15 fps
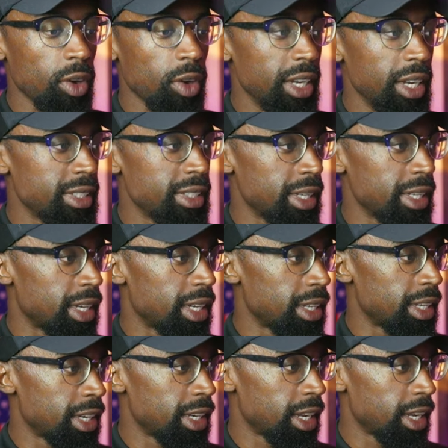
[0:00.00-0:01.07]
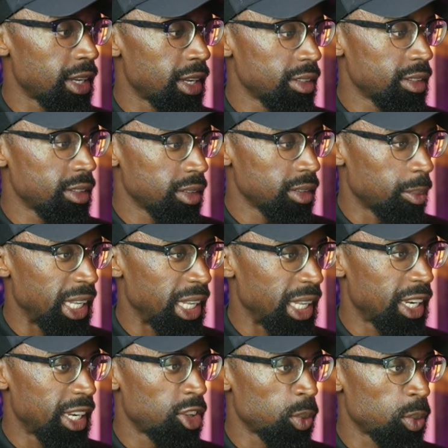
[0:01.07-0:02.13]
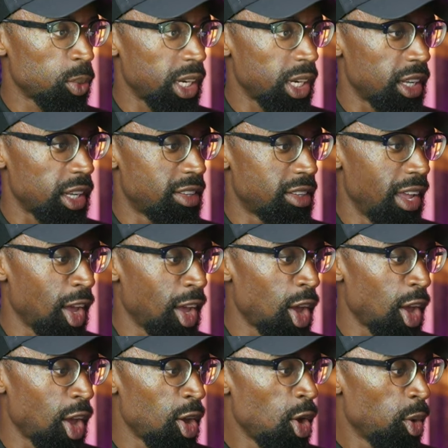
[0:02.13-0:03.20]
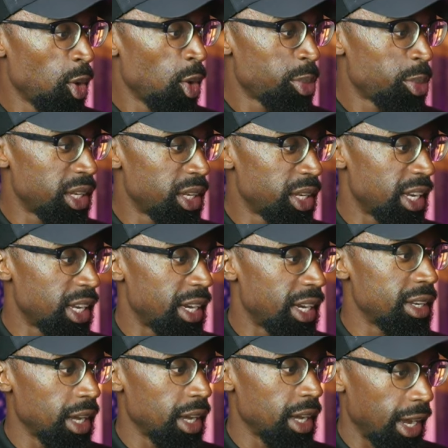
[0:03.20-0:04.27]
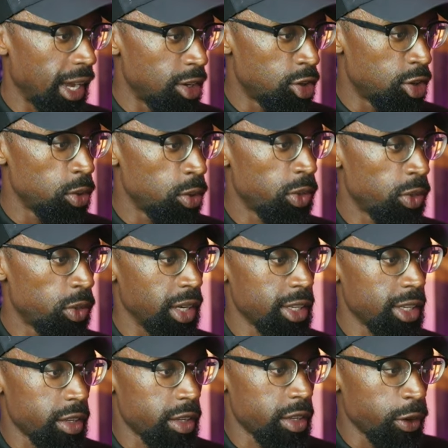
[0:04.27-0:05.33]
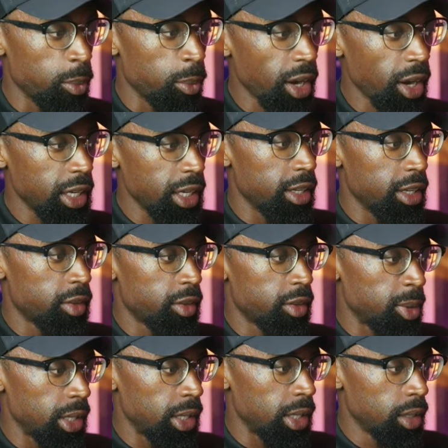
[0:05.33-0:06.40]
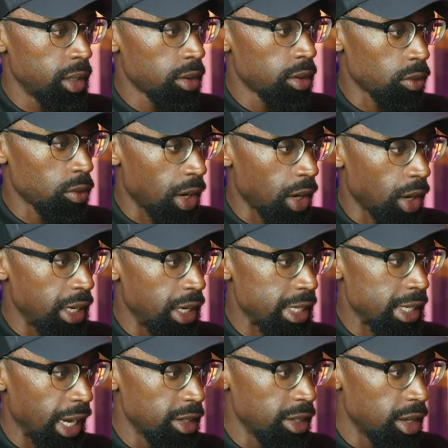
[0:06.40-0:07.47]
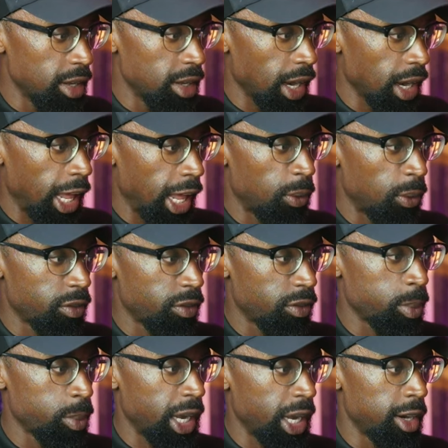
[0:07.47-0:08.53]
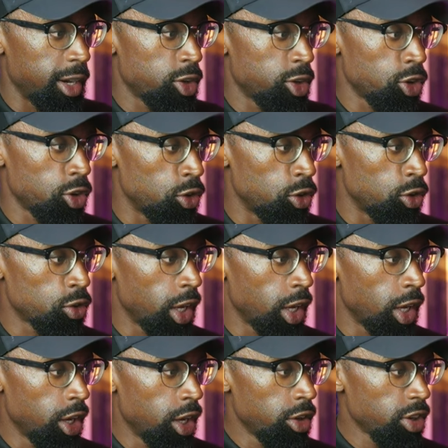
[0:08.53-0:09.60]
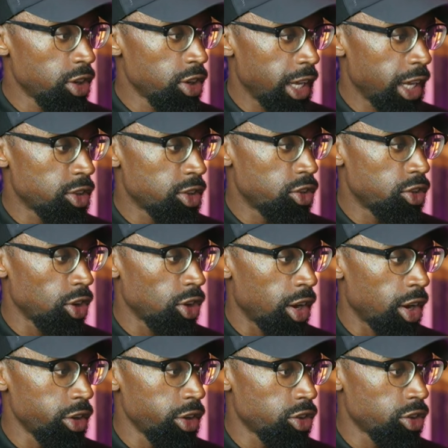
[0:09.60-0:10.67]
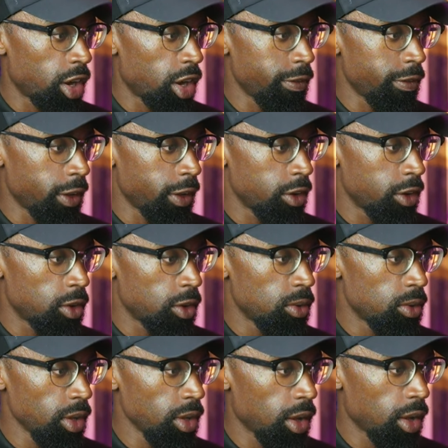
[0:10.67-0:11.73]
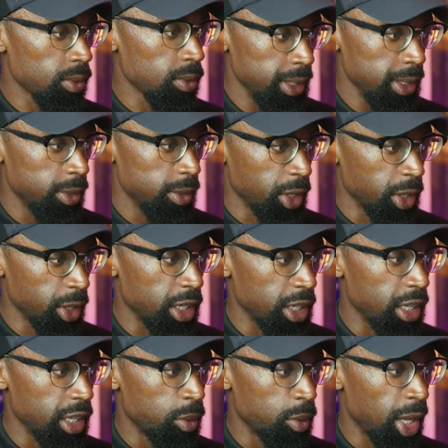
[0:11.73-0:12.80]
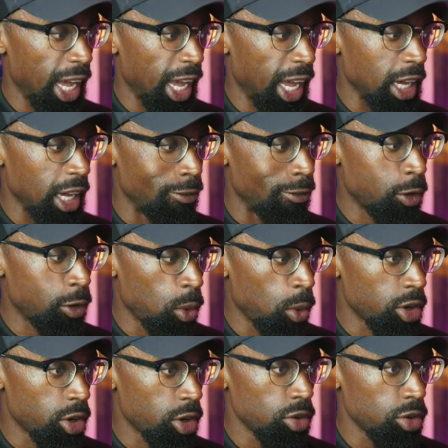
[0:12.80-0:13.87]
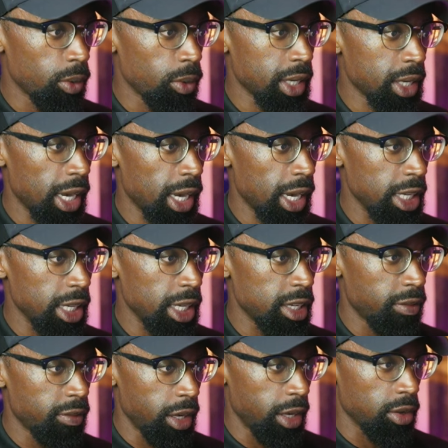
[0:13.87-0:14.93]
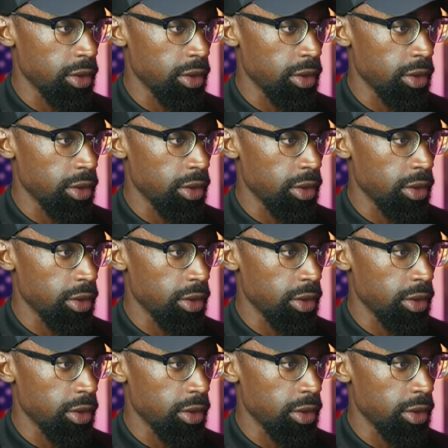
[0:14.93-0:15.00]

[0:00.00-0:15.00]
at the end of the day. I mean, it is what it is. But net-net, I do think that the free market needs to be reining tight and allowing everybody to choose. Shout out to Sean Fair Use. So we're going to give him a like. Of course, you always got to like these videos.